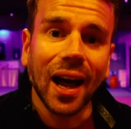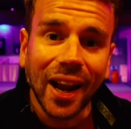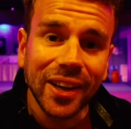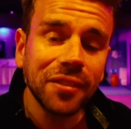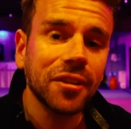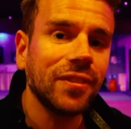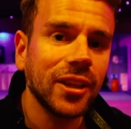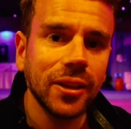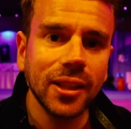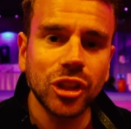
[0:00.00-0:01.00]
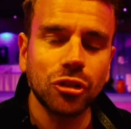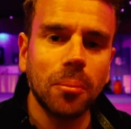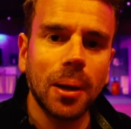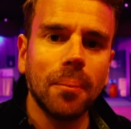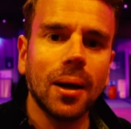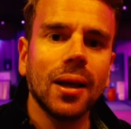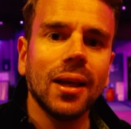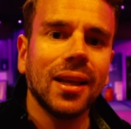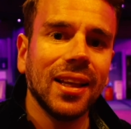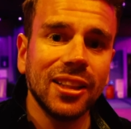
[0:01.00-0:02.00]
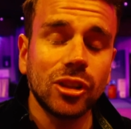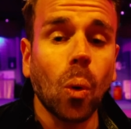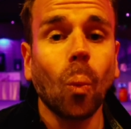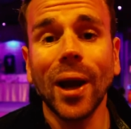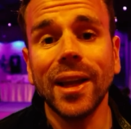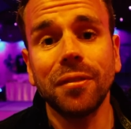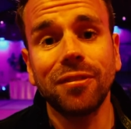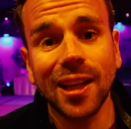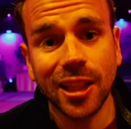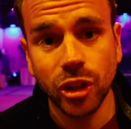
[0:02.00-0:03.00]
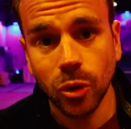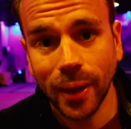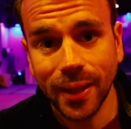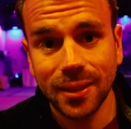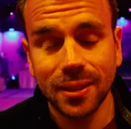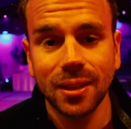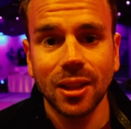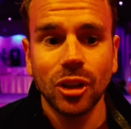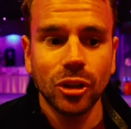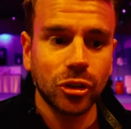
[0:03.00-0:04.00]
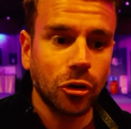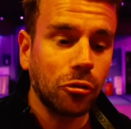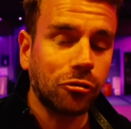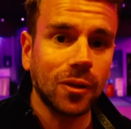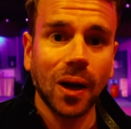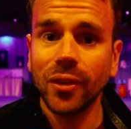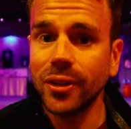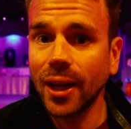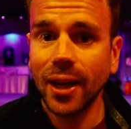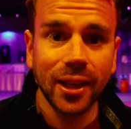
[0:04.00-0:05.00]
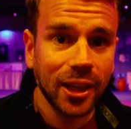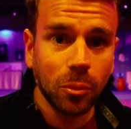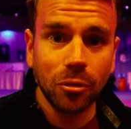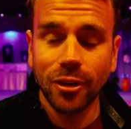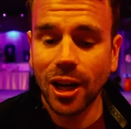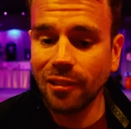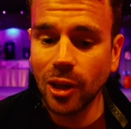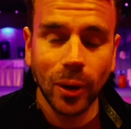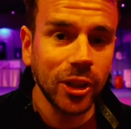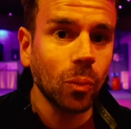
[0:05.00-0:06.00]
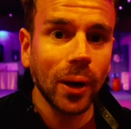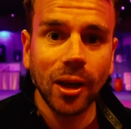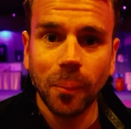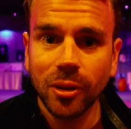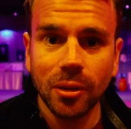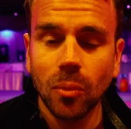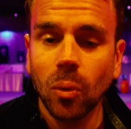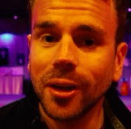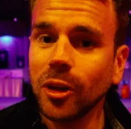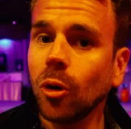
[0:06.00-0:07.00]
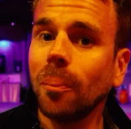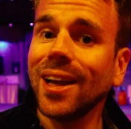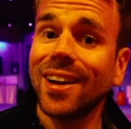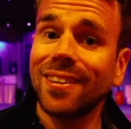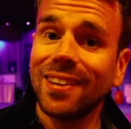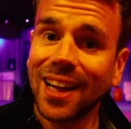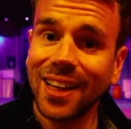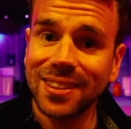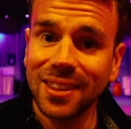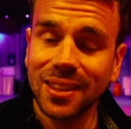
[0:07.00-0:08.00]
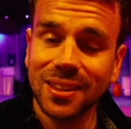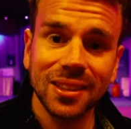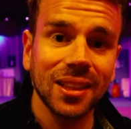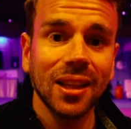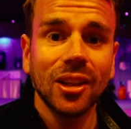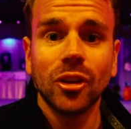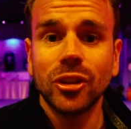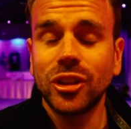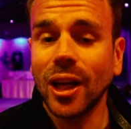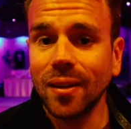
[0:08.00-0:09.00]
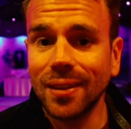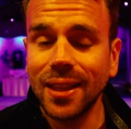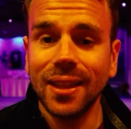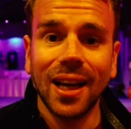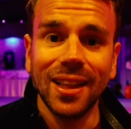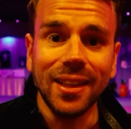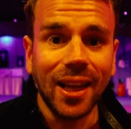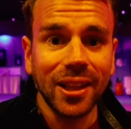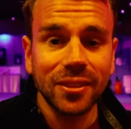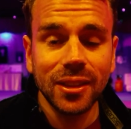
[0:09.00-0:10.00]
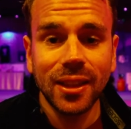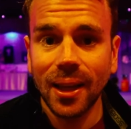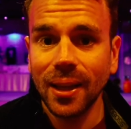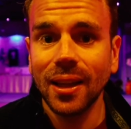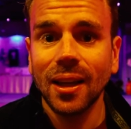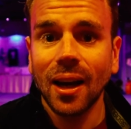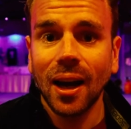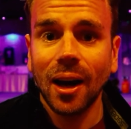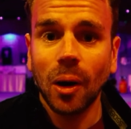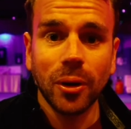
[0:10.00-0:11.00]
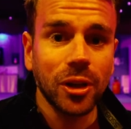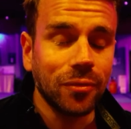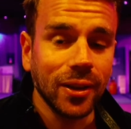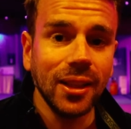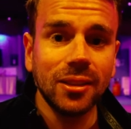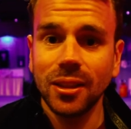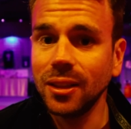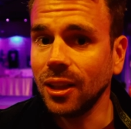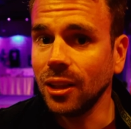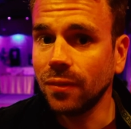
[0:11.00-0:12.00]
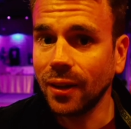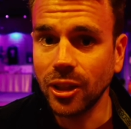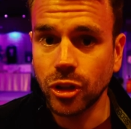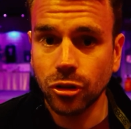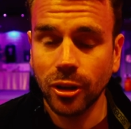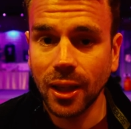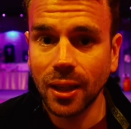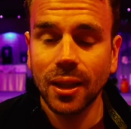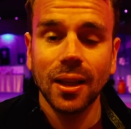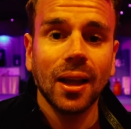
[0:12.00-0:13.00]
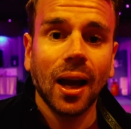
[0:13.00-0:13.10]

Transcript: Another thing you need to remember is weight fluctuates. So throughout the day, it will vary. When you wake up in the morning, you'll be at your lightest. Generally, at the end of the day, when you've eaten and you've had drink,